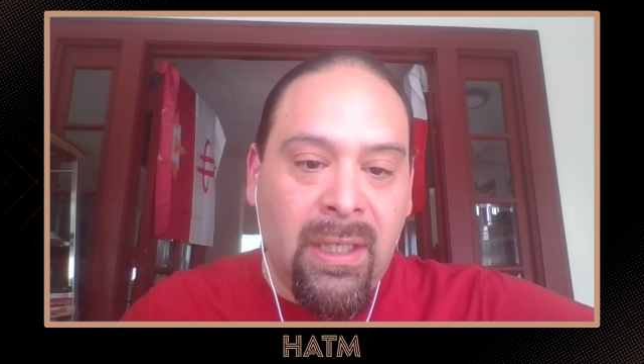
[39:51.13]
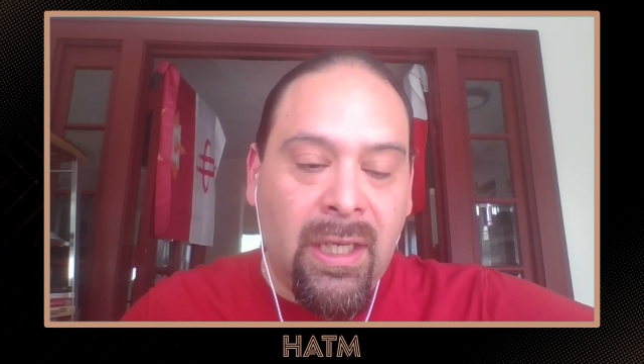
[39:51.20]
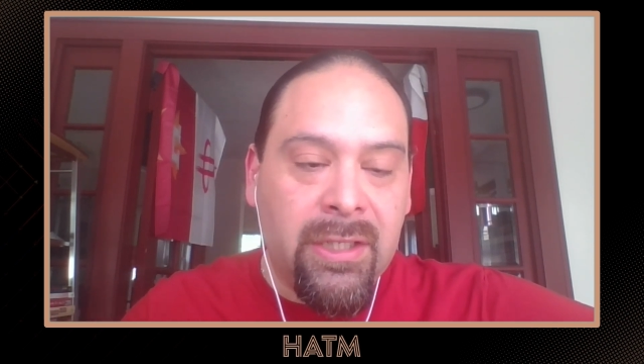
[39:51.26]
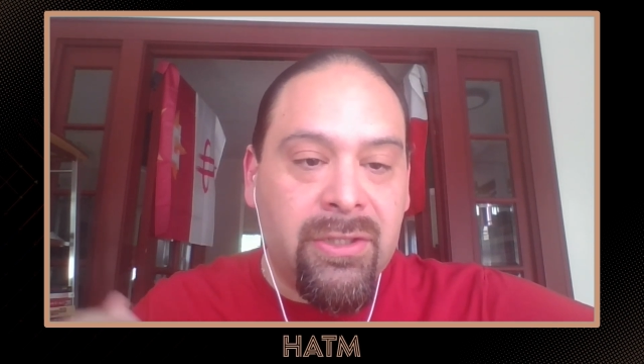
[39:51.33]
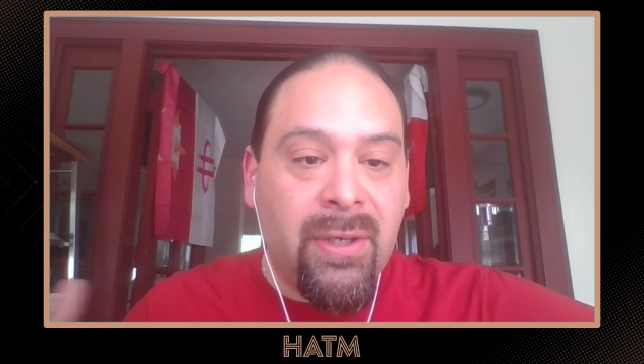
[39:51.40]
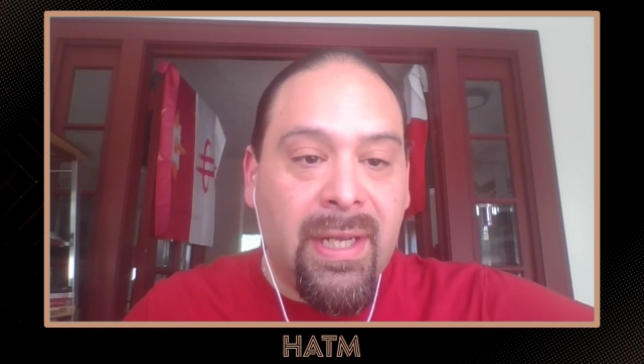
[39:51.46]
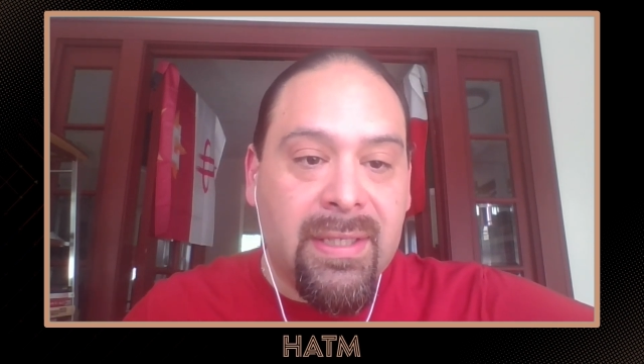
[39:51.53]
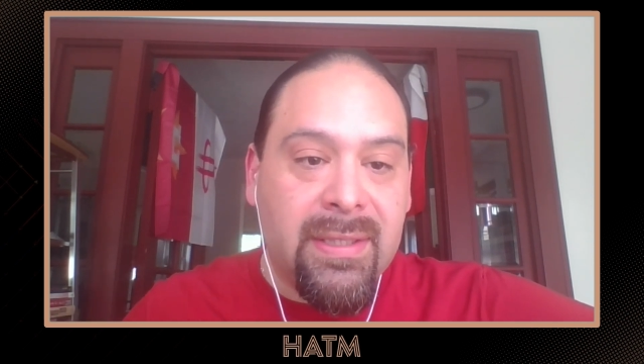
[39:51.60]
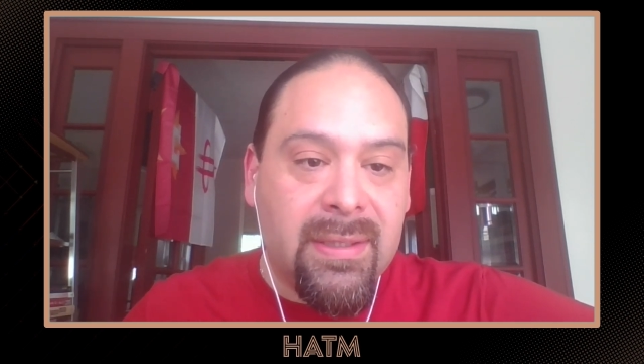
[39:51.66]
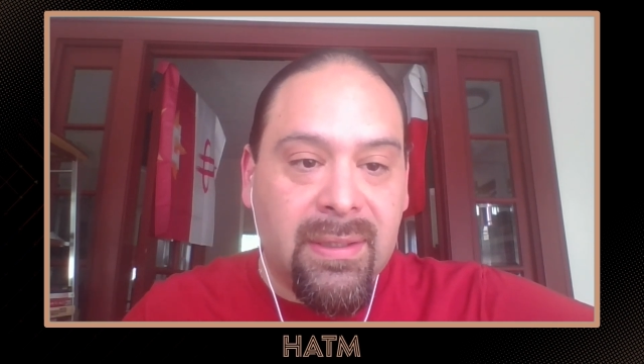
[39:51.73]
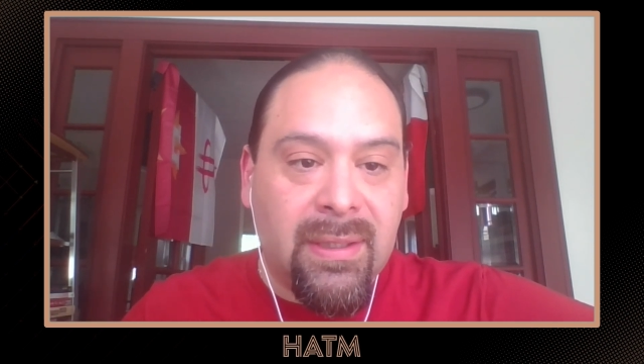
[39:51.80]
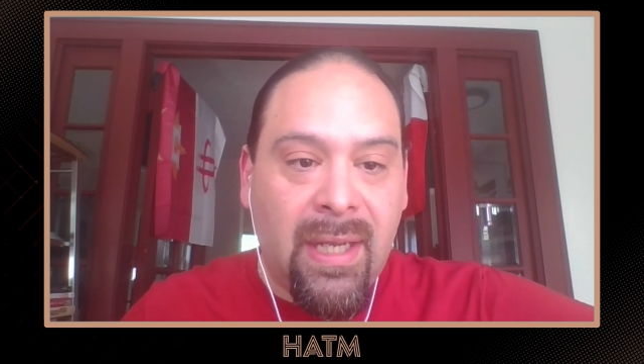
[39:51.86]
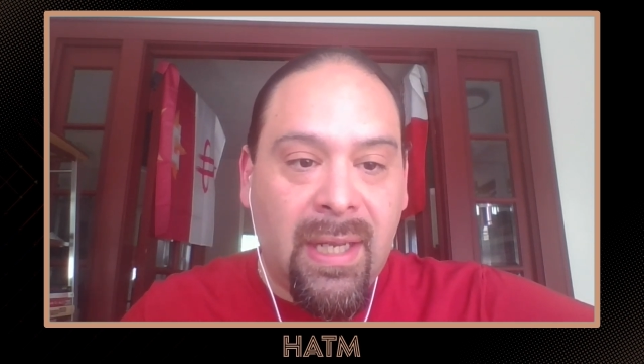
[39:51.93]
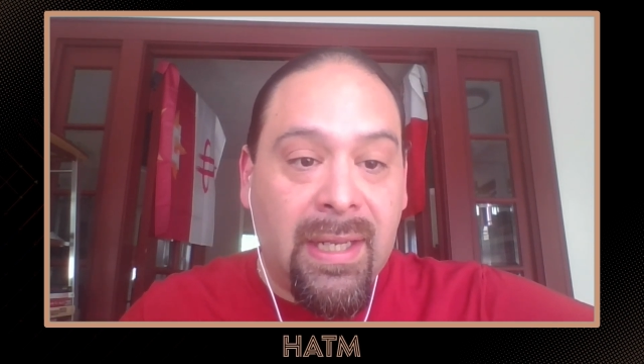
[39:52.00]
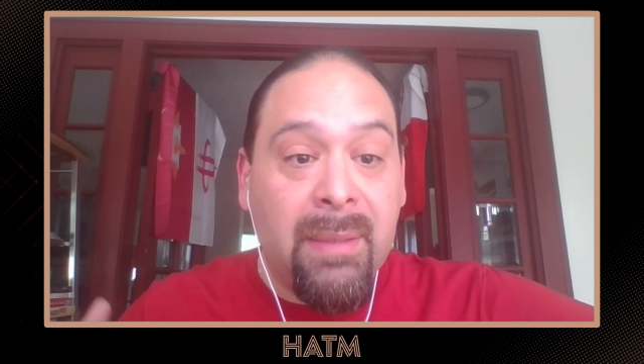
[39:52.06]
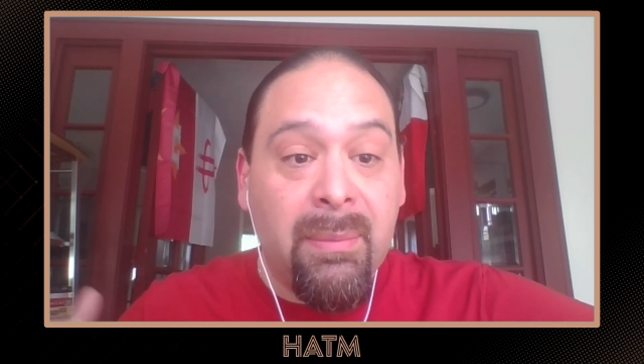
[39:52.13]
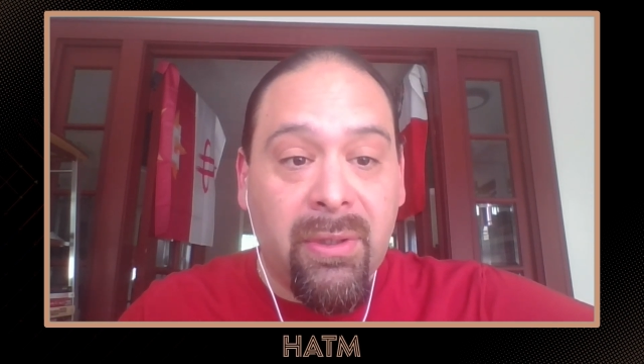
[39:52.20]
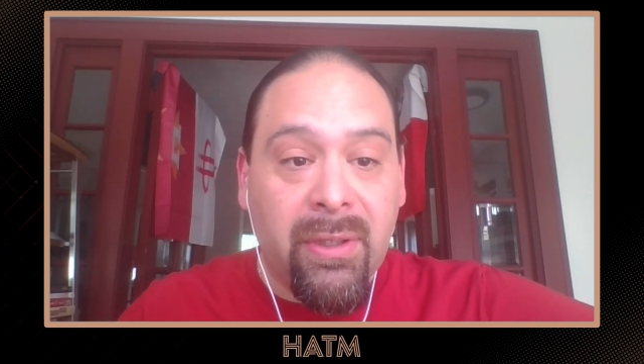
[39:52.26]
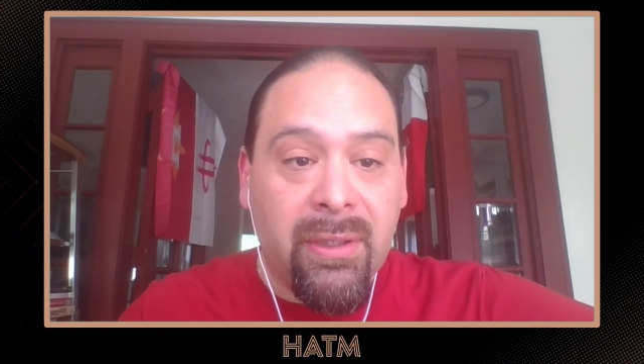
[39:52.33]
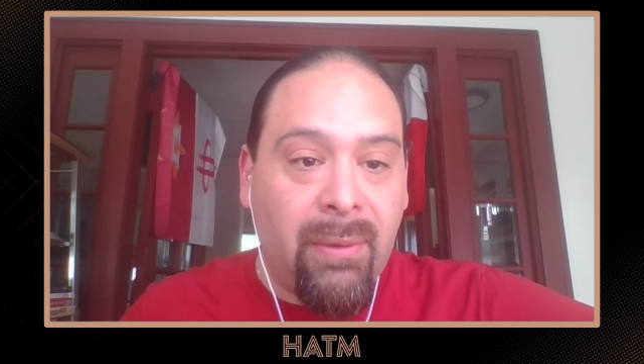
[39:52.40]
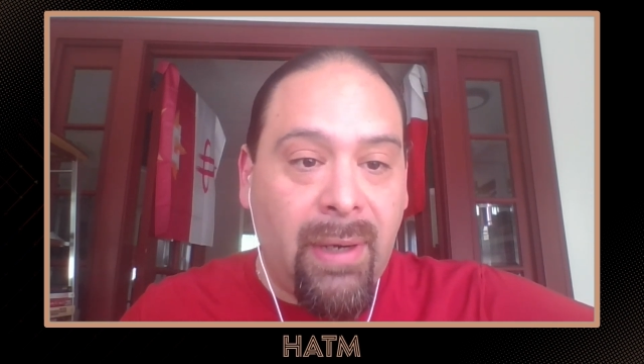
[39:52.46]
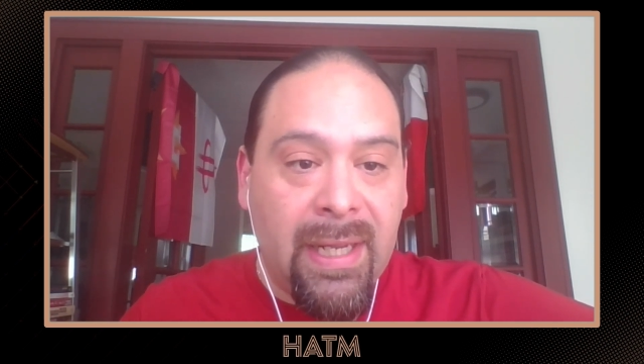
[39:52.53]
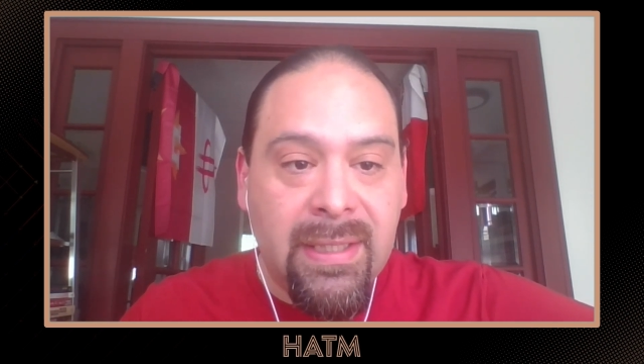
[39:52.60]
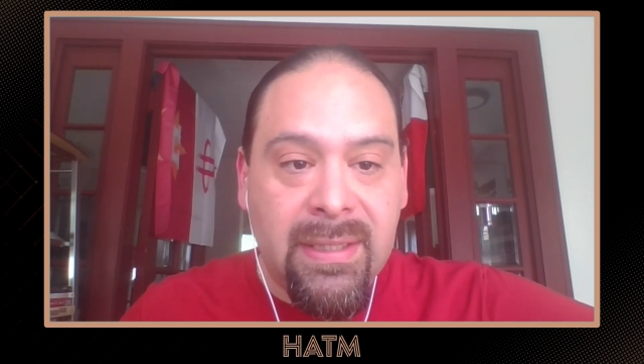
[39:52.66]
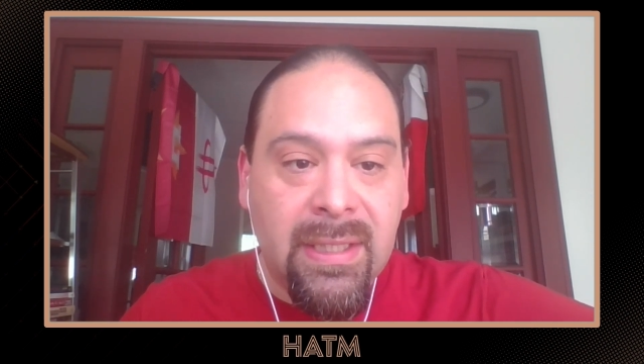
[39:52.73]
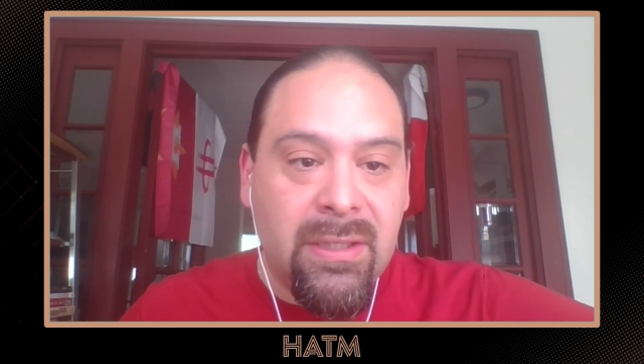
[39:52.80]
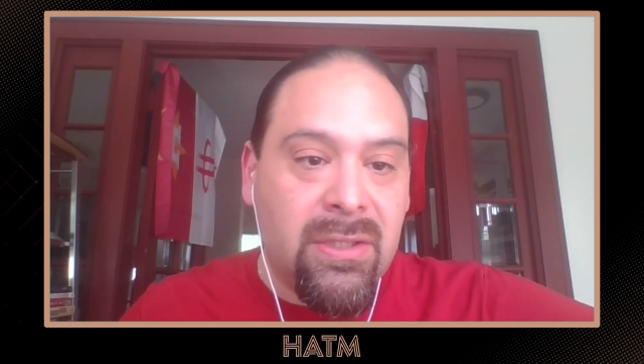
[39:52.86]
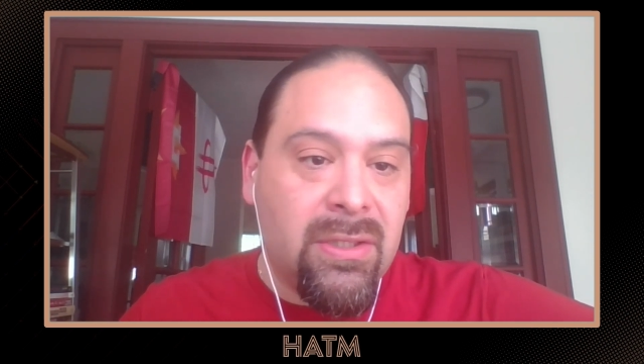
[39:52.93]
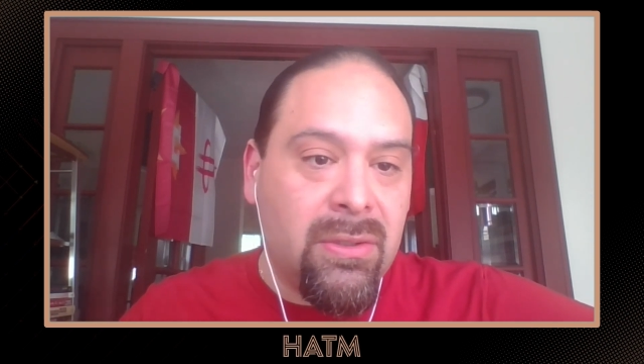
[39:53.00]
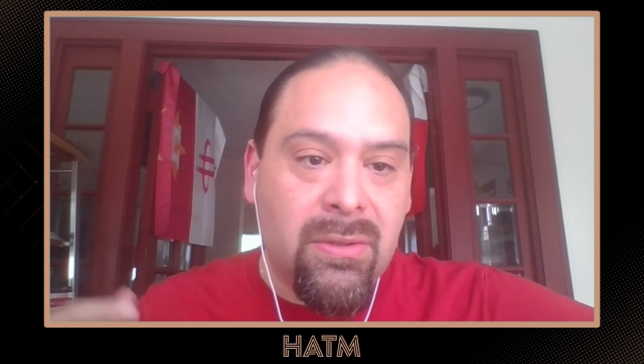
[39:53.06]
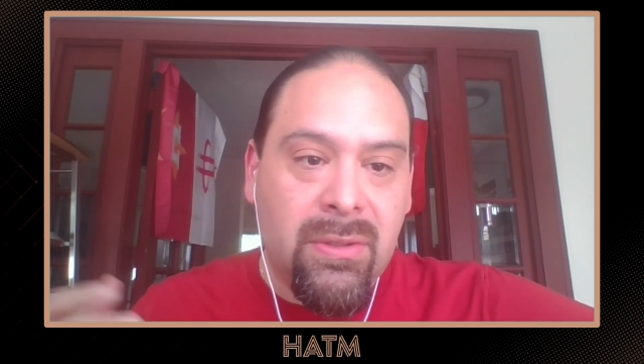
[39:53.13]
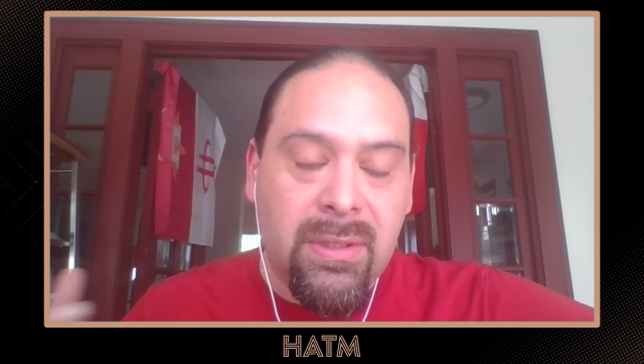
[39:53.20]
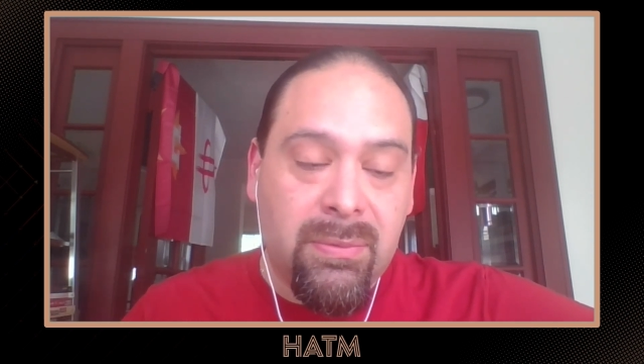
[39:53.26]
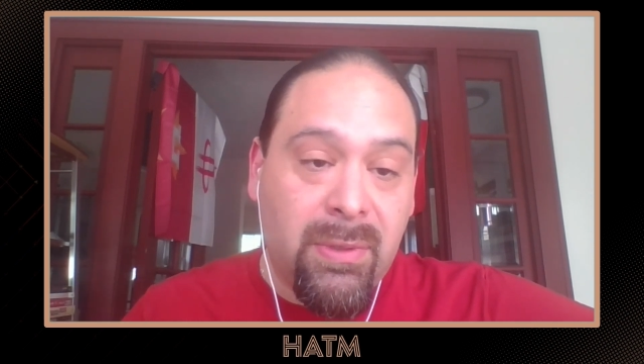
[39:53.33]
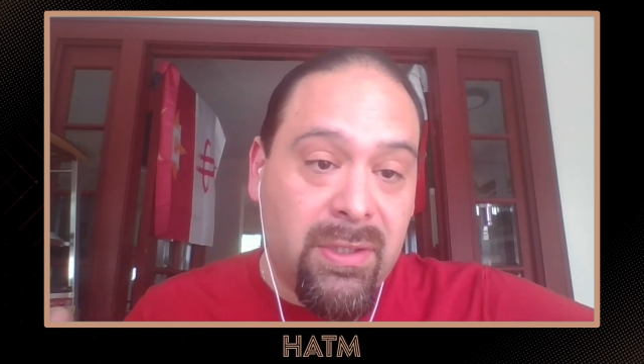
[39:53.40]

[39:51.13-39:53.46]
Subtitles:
address kind of immigrant rights issues,